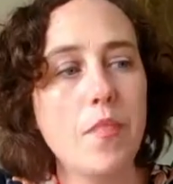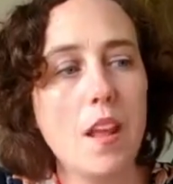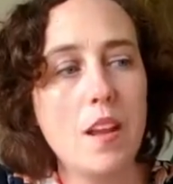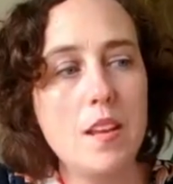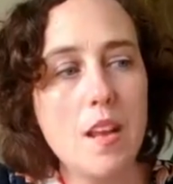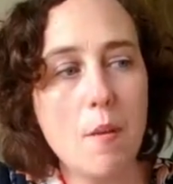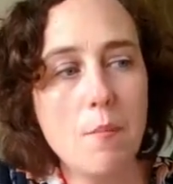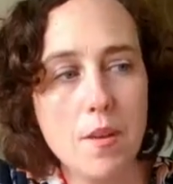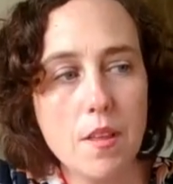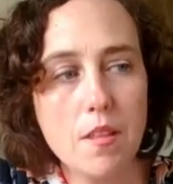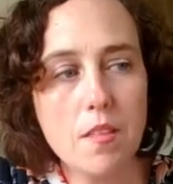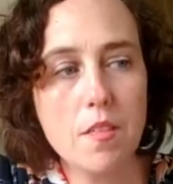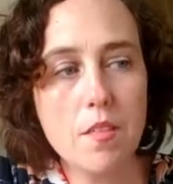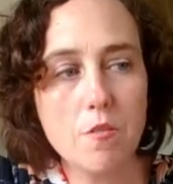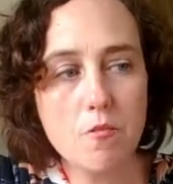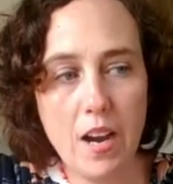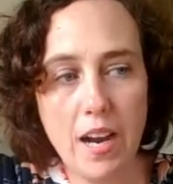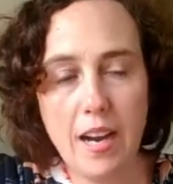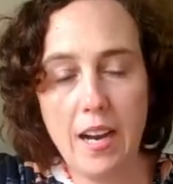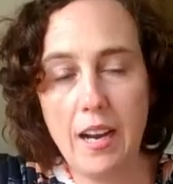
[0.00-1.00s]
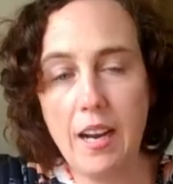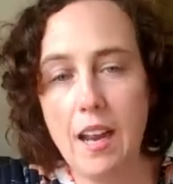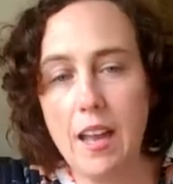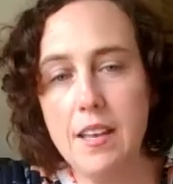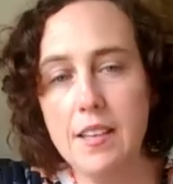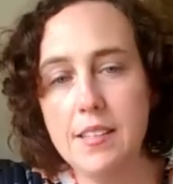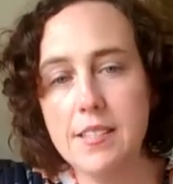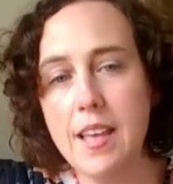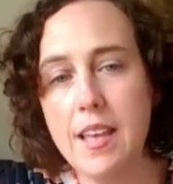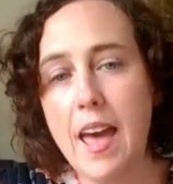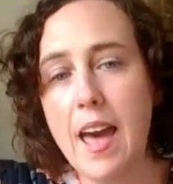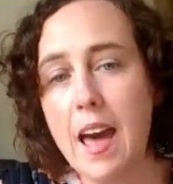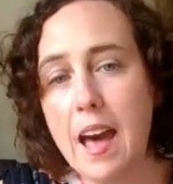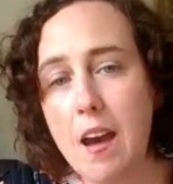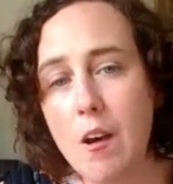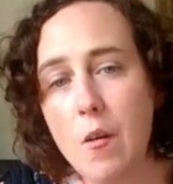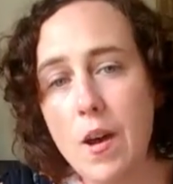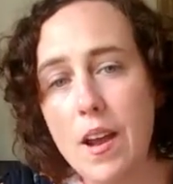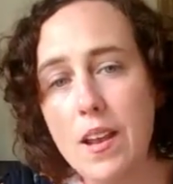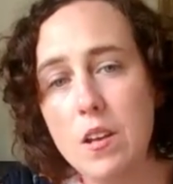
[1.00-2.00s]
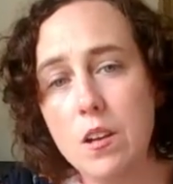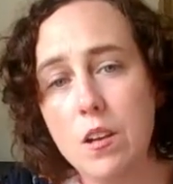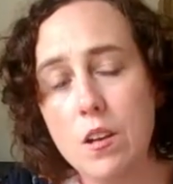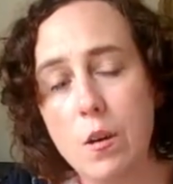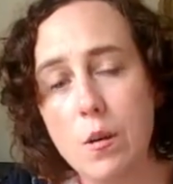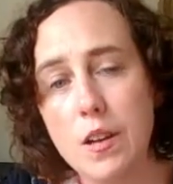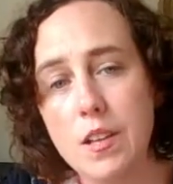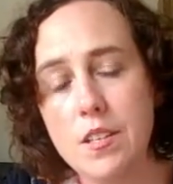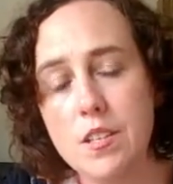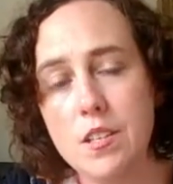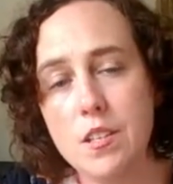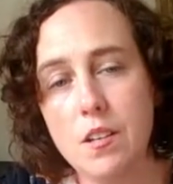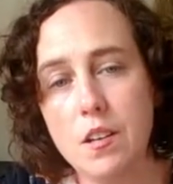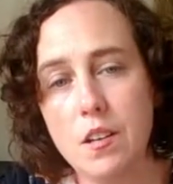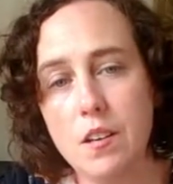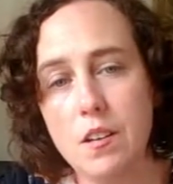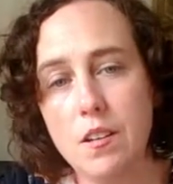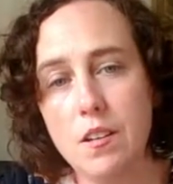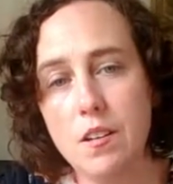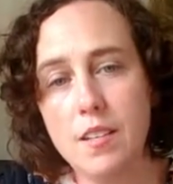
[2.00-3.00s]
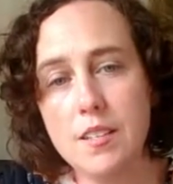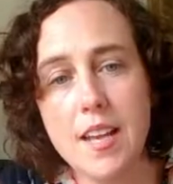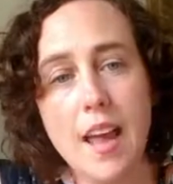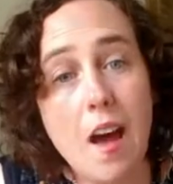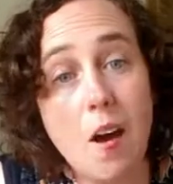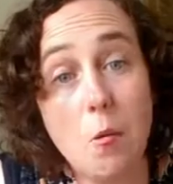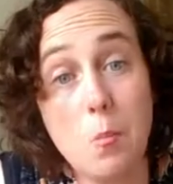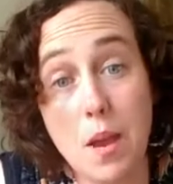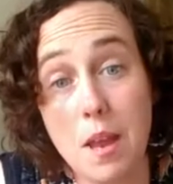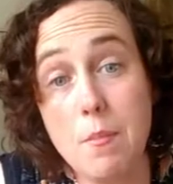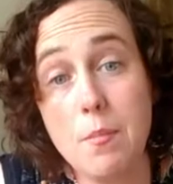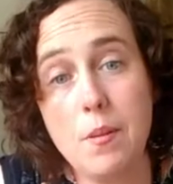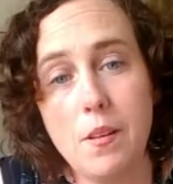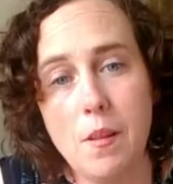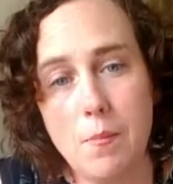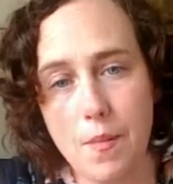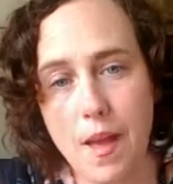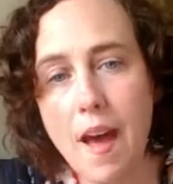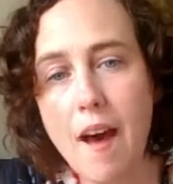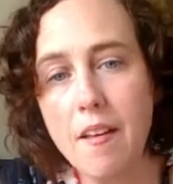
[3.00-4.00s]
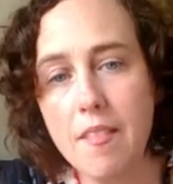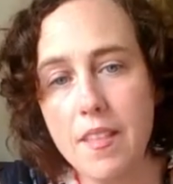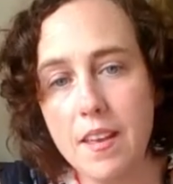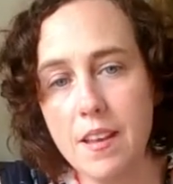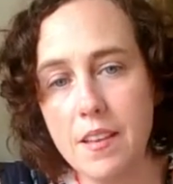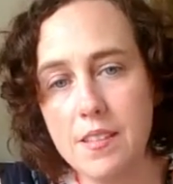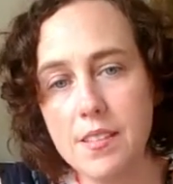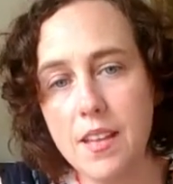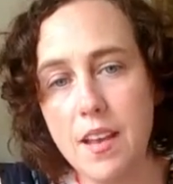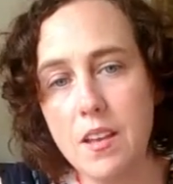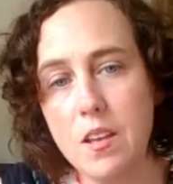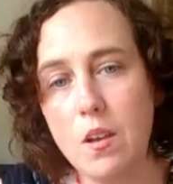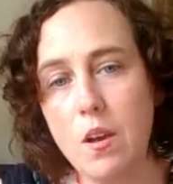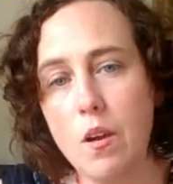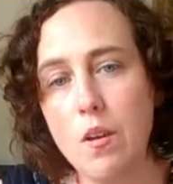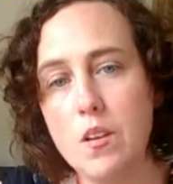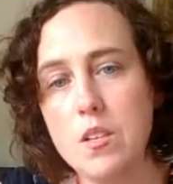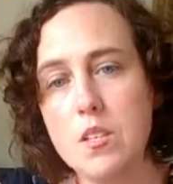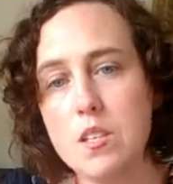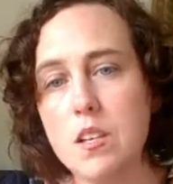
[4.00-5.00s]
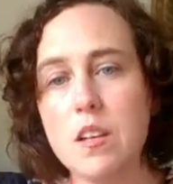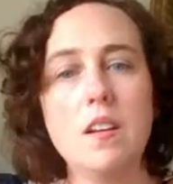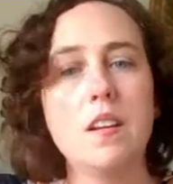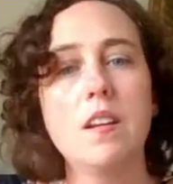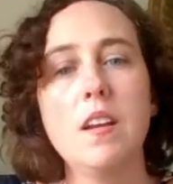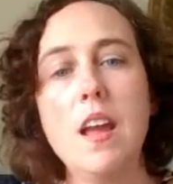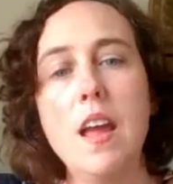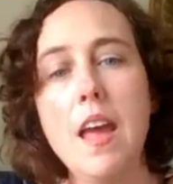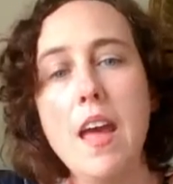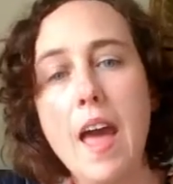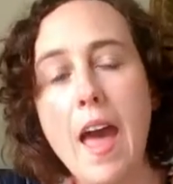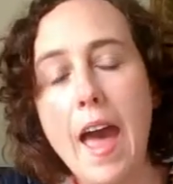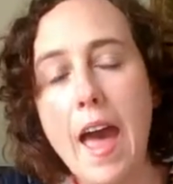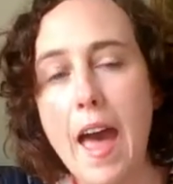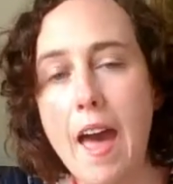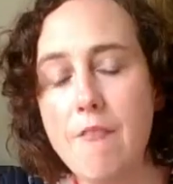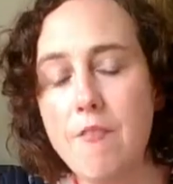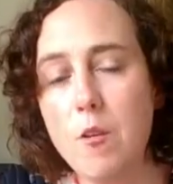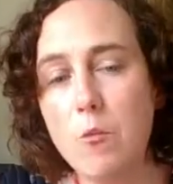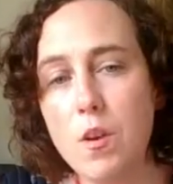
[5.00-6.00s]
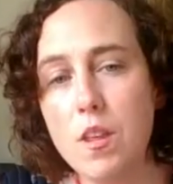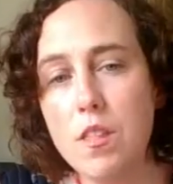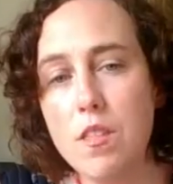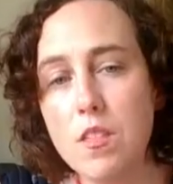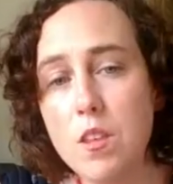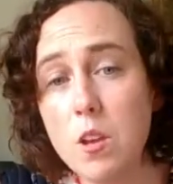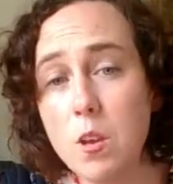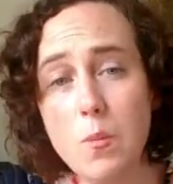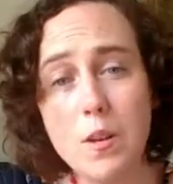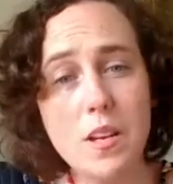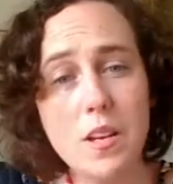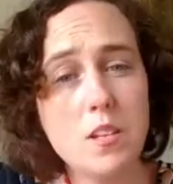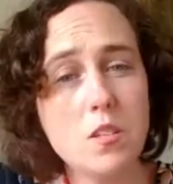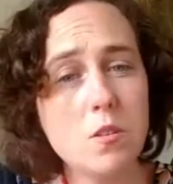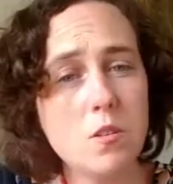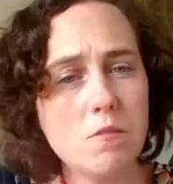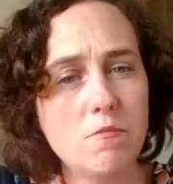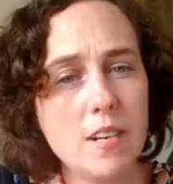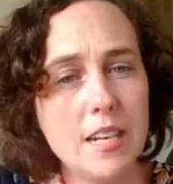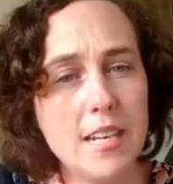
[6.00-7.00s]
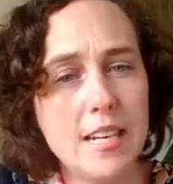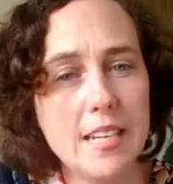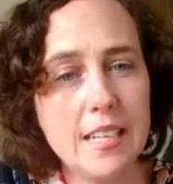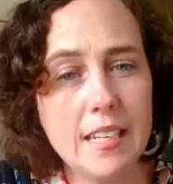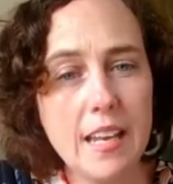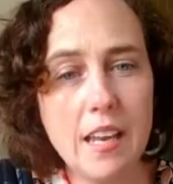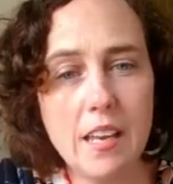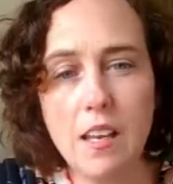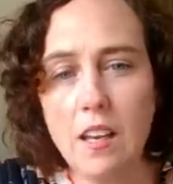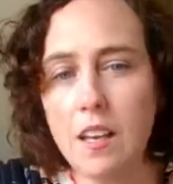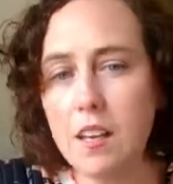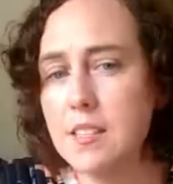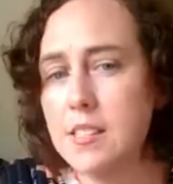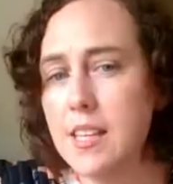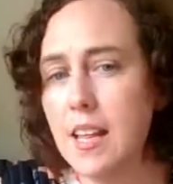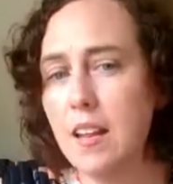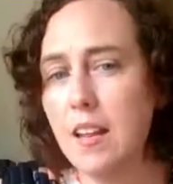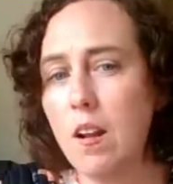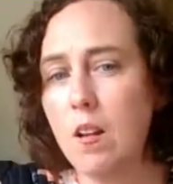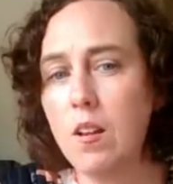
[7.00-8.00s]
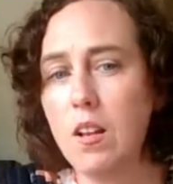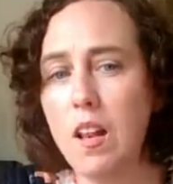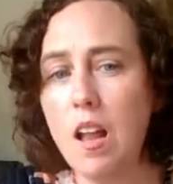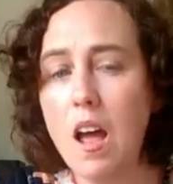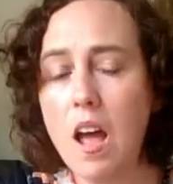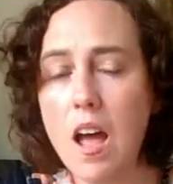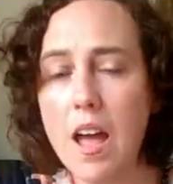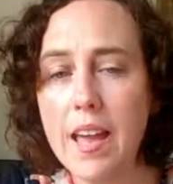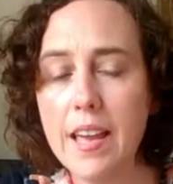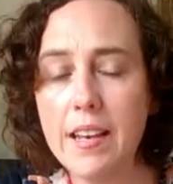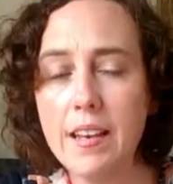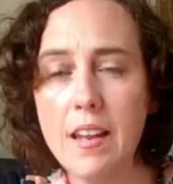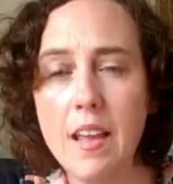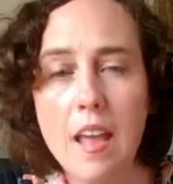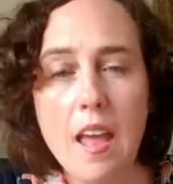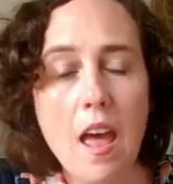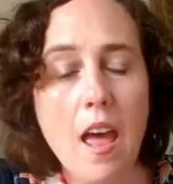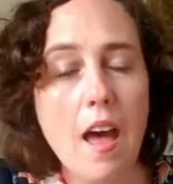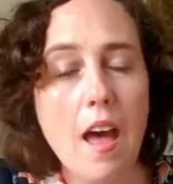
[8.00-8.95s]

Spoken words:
Number 3 is, how are you going to tell people about this? Are you going to have it with you when you do a reading? Are you going to sell it online?